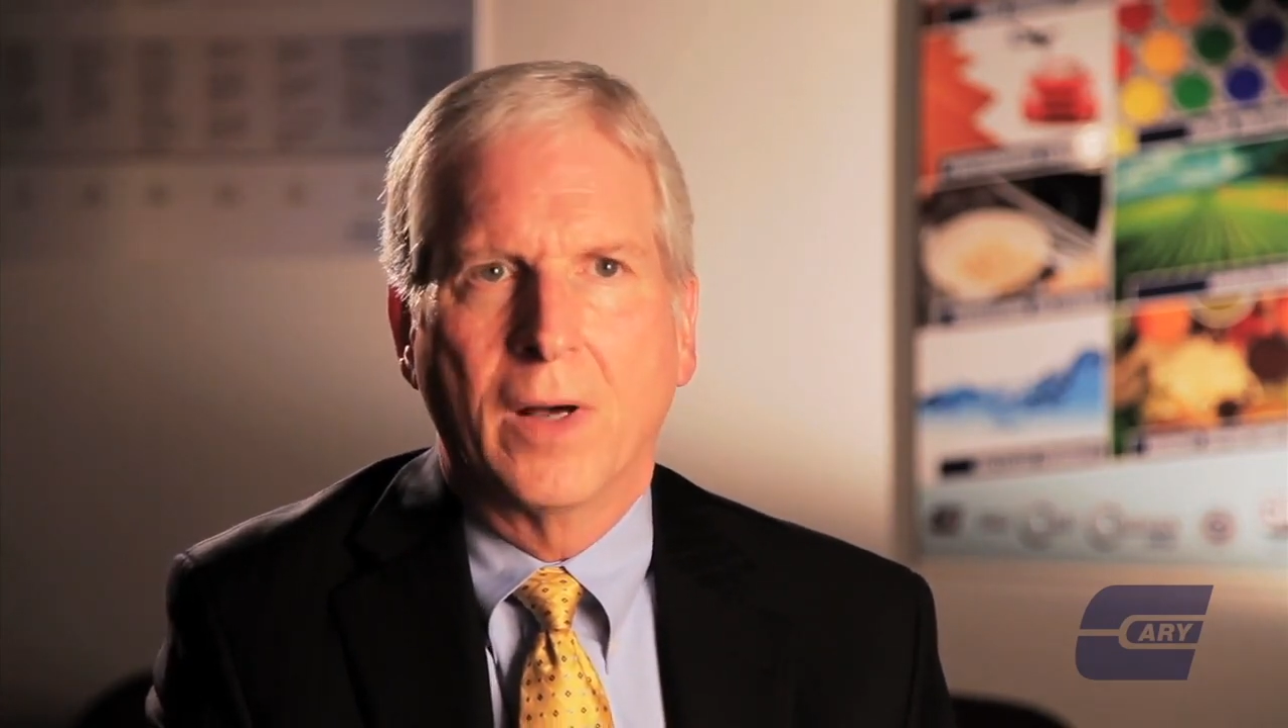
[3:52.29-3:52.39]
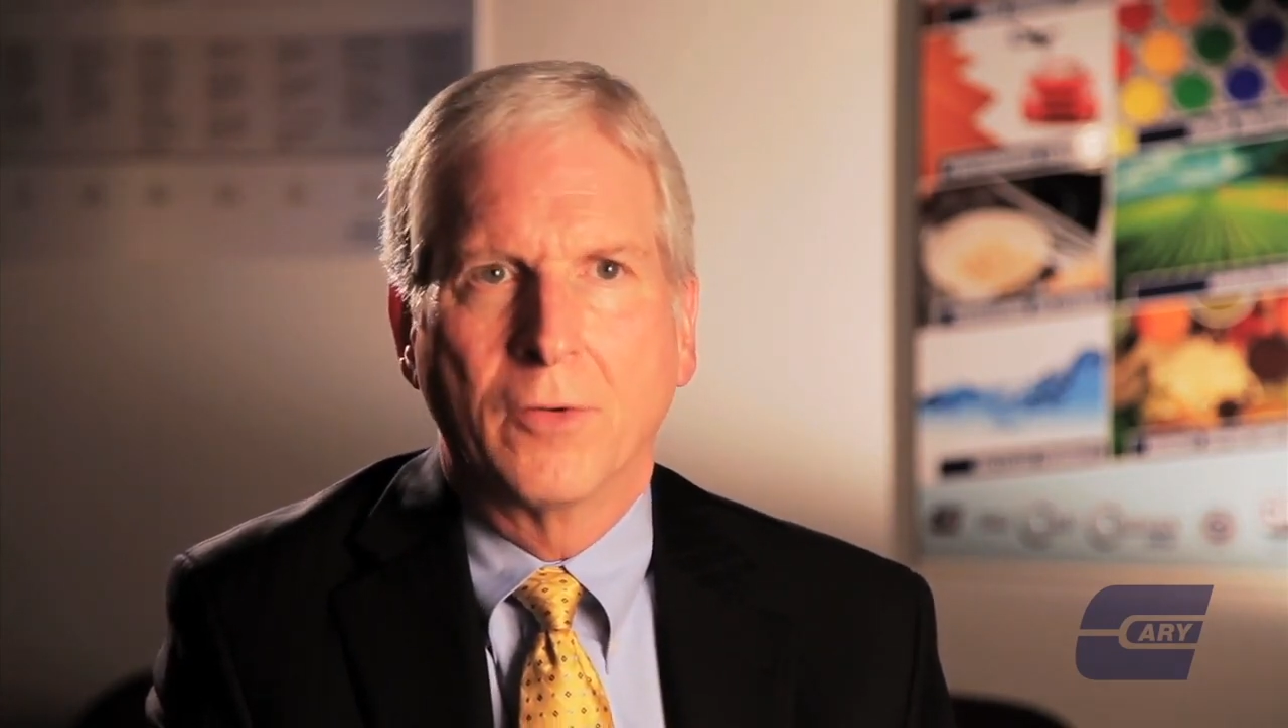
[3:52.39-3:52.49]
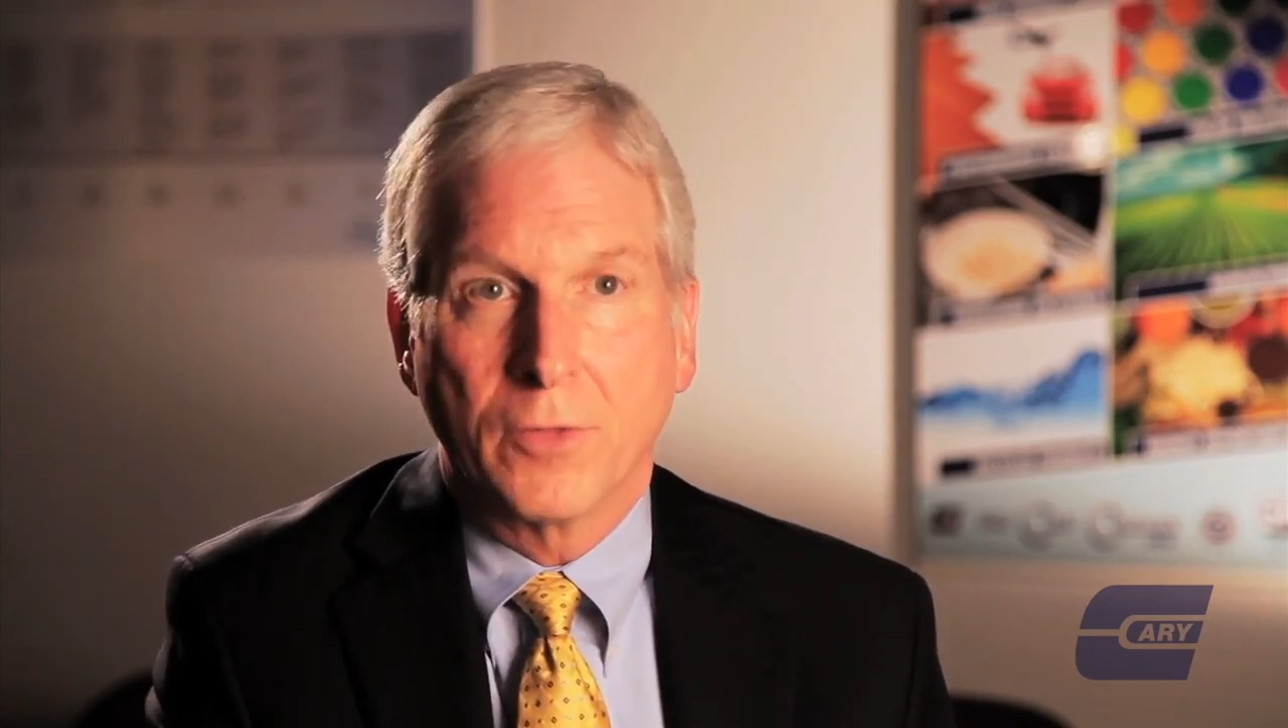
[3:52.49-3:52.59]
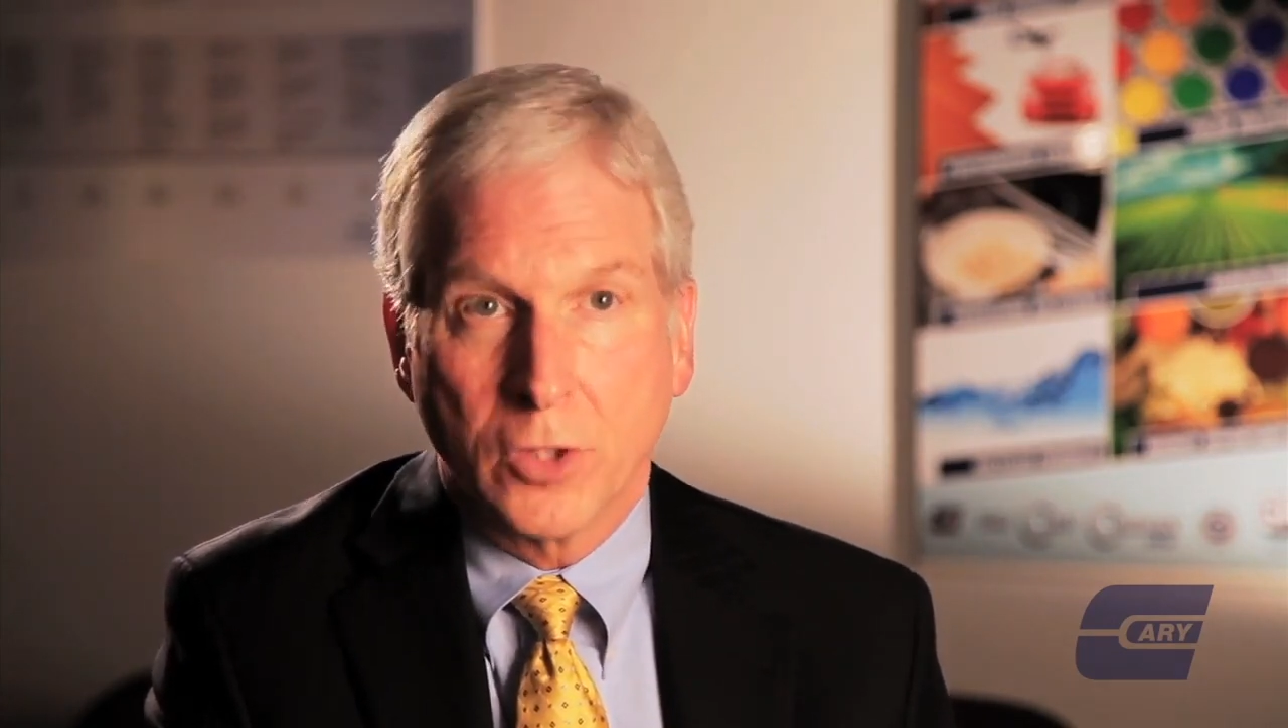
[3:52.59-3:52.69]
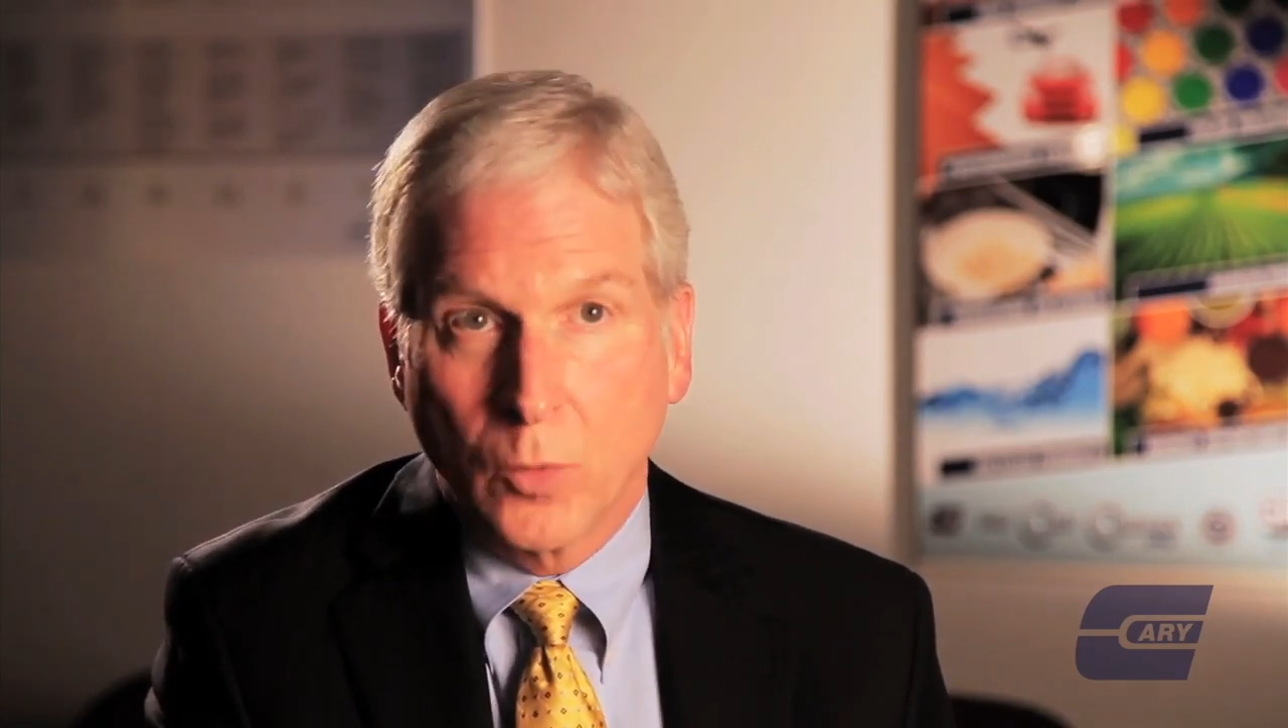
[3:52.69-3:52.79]

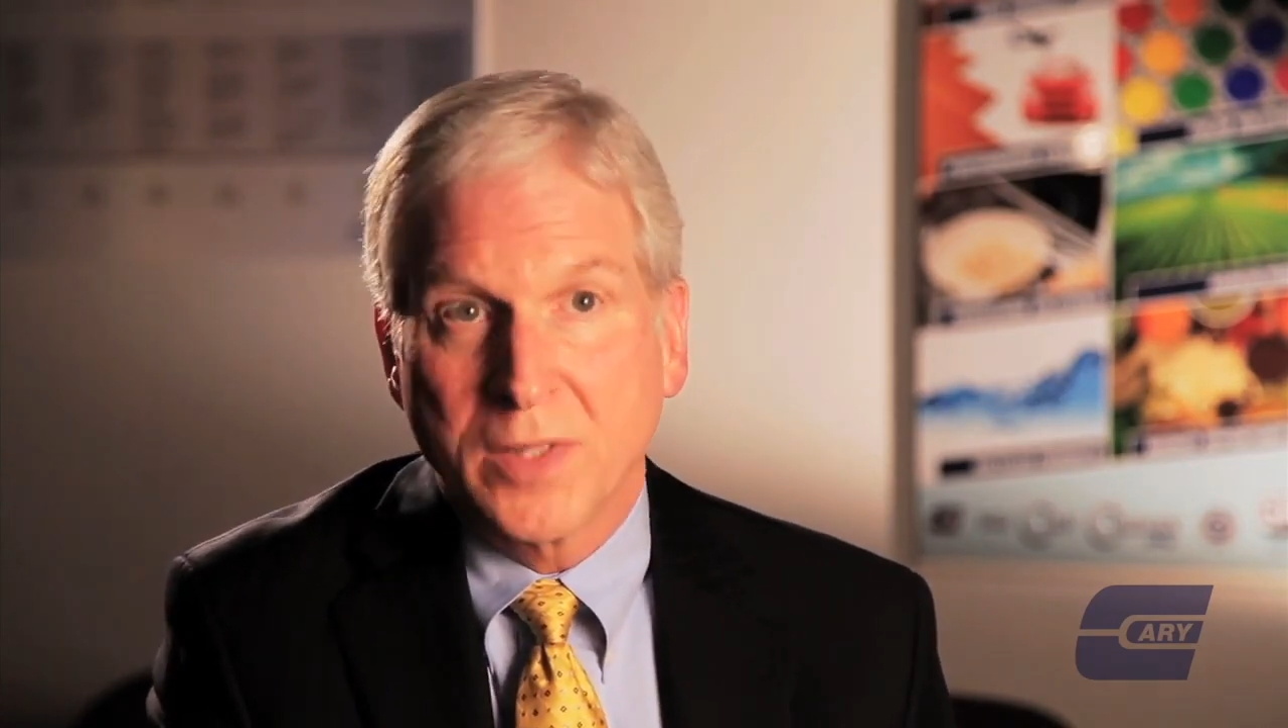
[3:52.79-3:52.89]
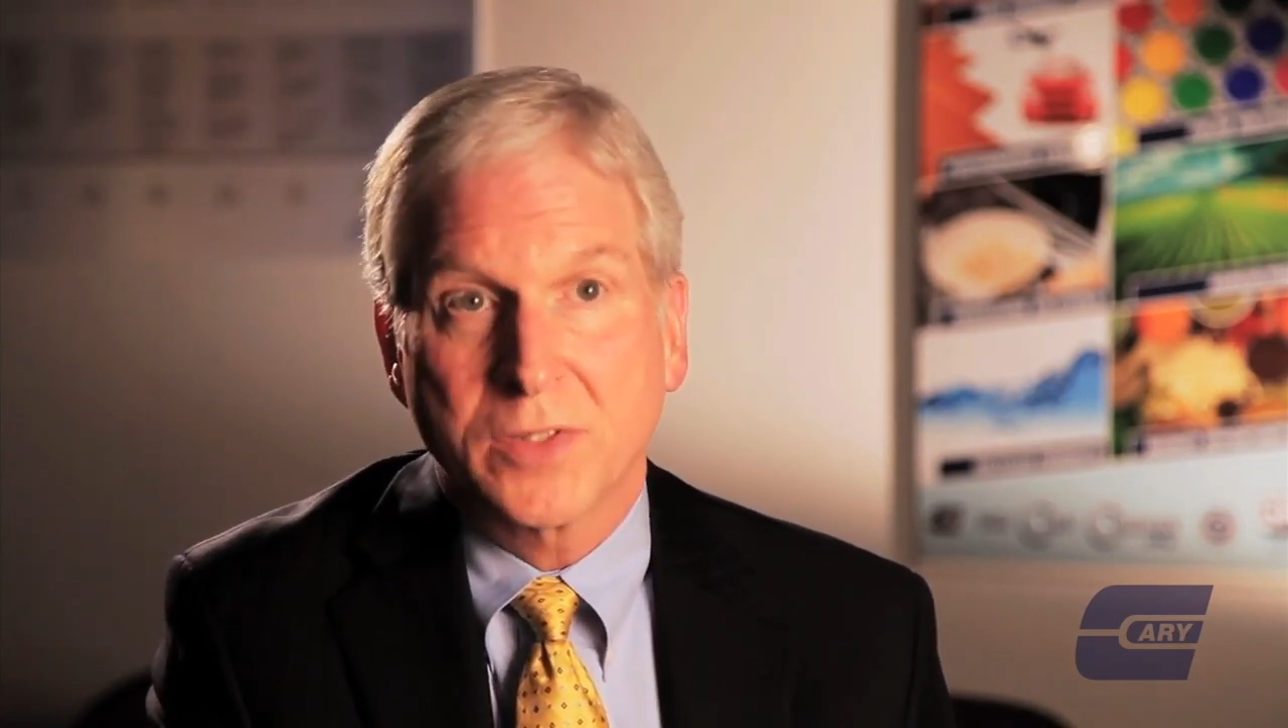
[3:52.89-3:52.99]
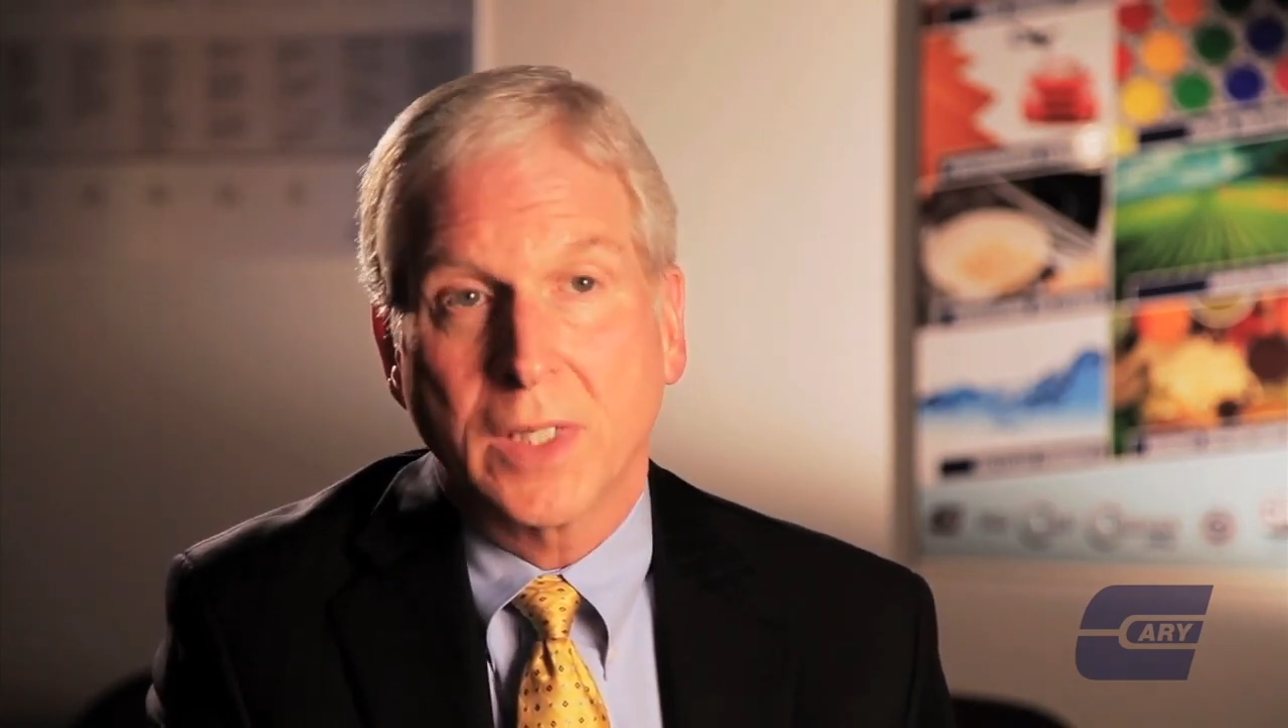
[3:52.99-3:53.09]
under the UN